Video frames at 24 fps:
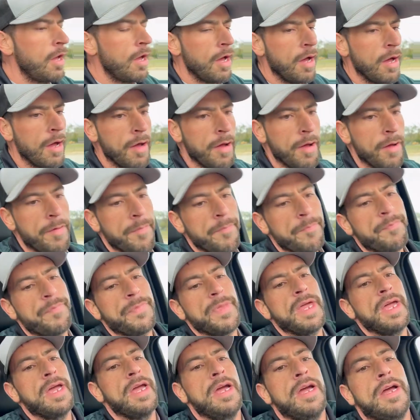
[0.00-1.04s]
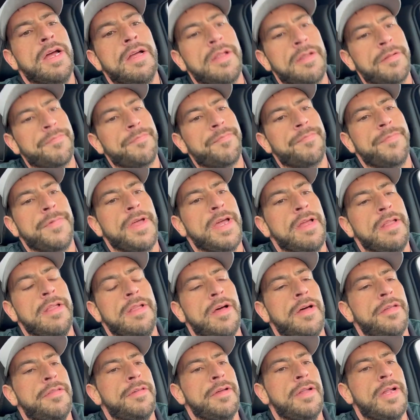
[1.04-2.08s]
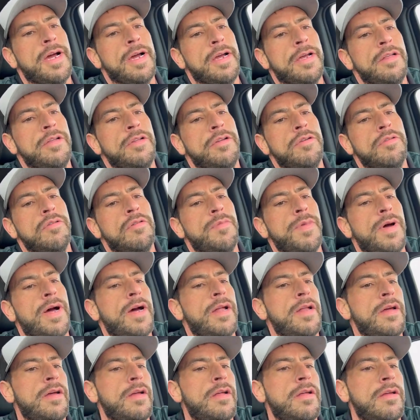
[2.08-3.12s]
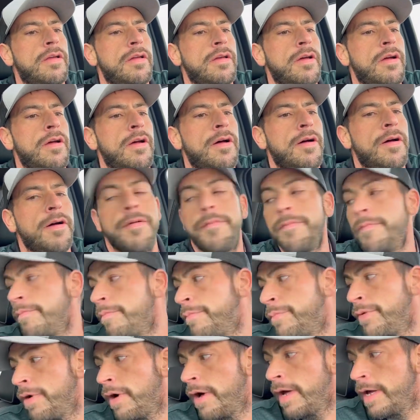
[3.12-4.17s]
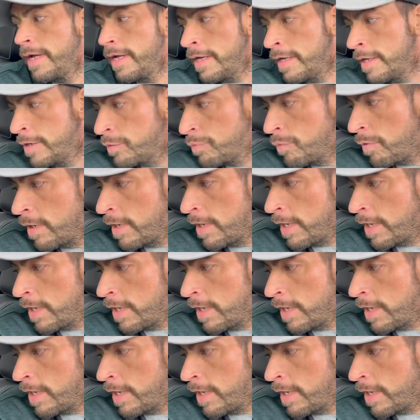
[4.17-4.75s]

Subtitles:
and ain't nothing I can do about it, but it is what it